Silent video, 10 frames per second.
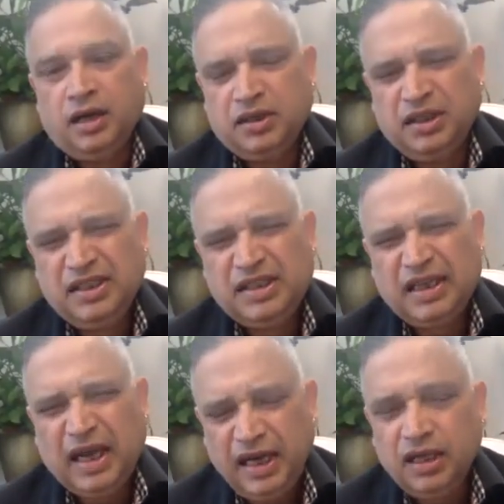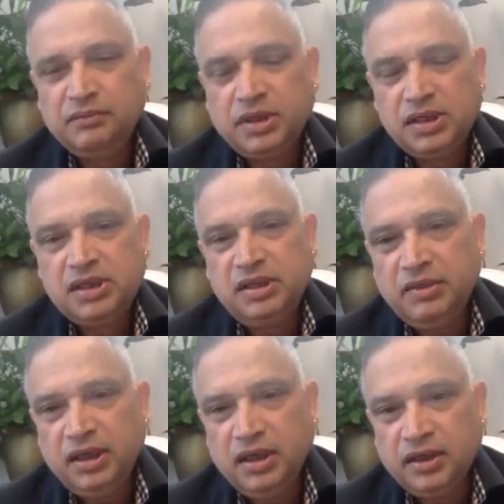It's kind of the
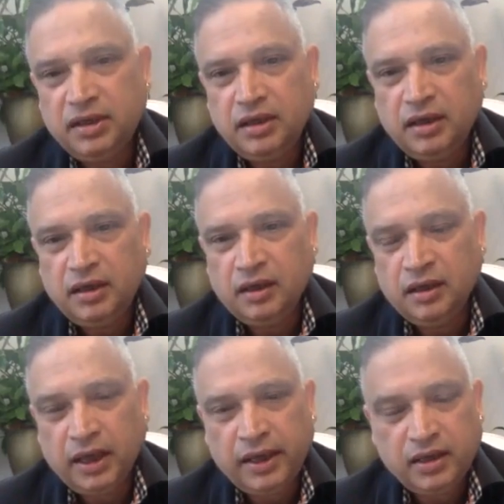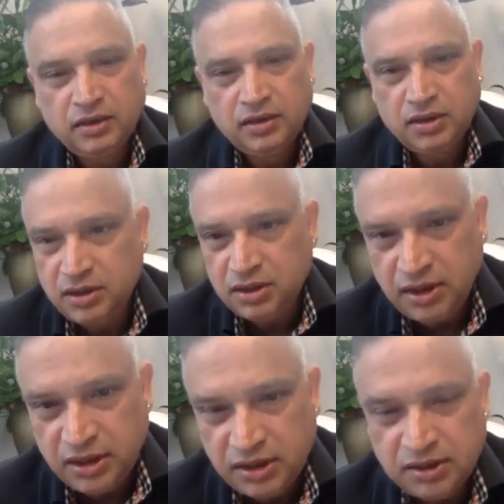similar like
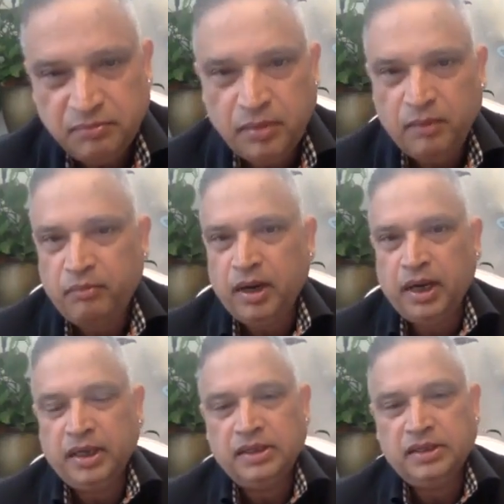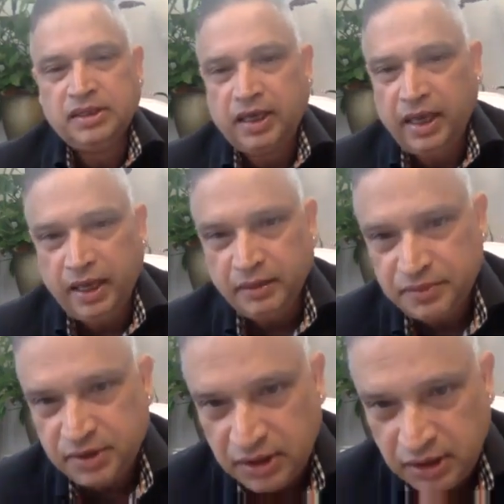Church's, Popeyes,
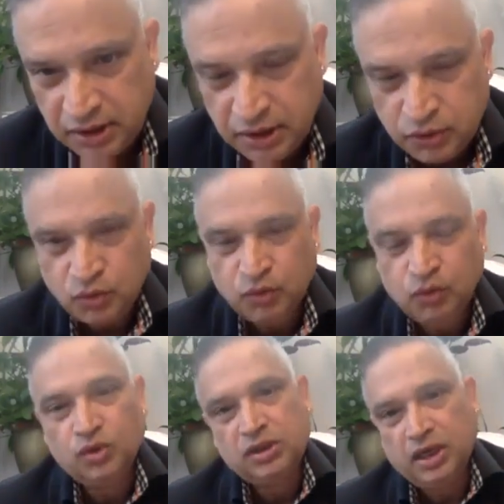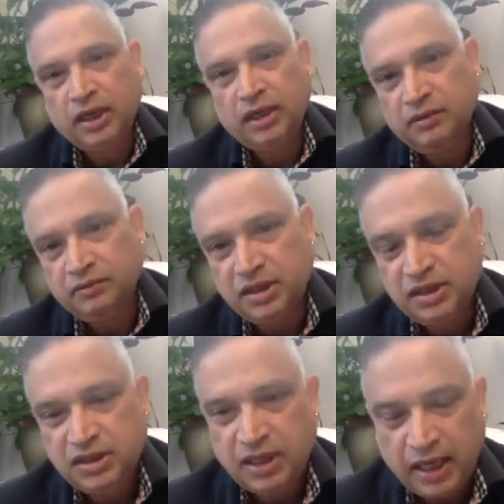KFC. So those kind of
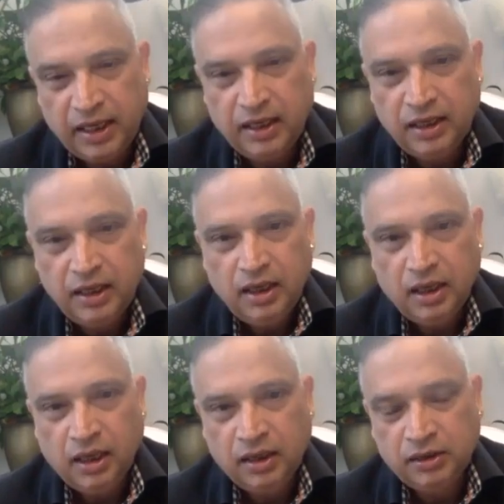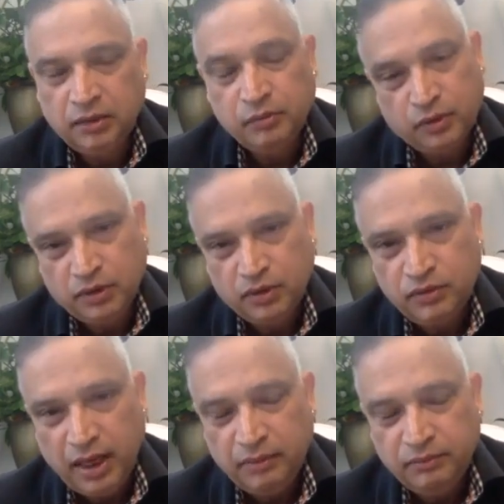this style. The product we
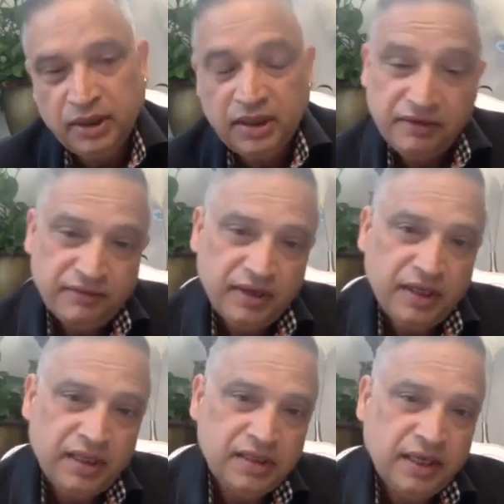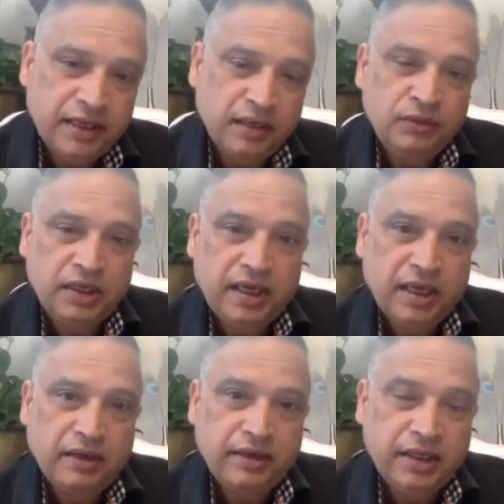have, the different is like we
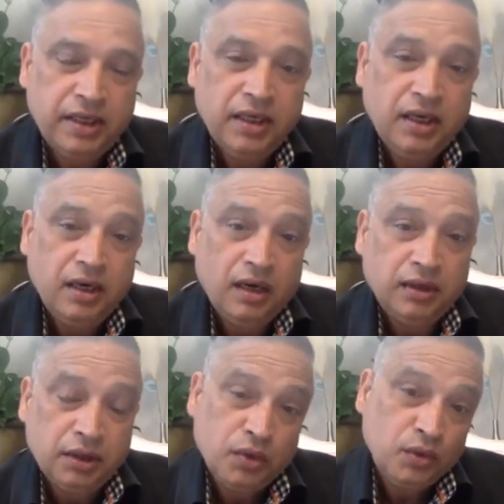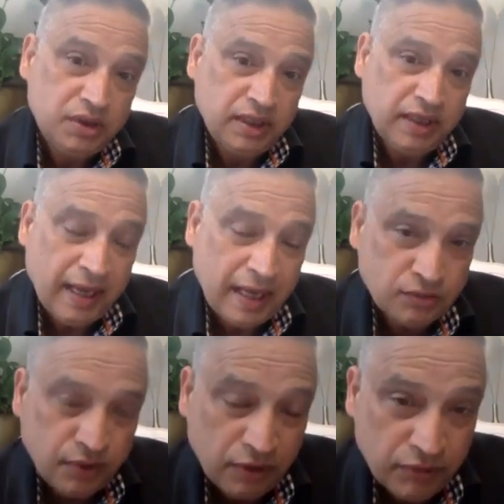carry the roasted as
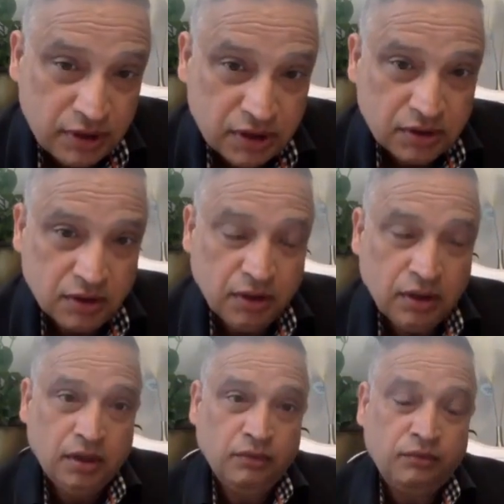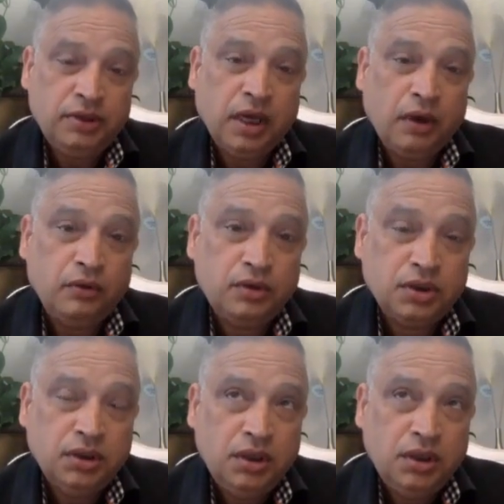well, which is without